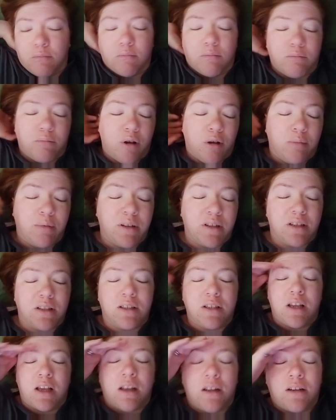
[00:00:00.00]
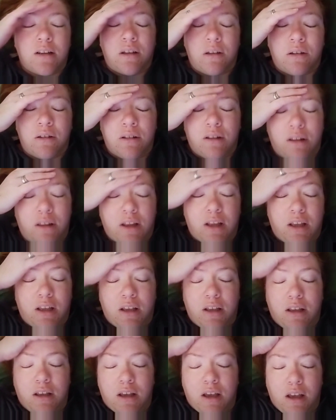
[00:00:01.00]
pop into town, go to
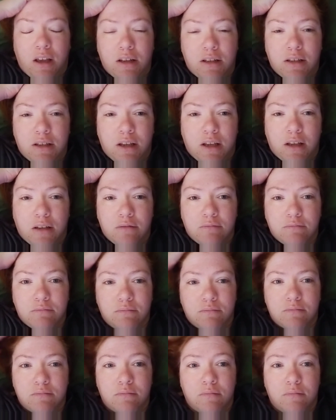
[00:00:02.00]
the ATM.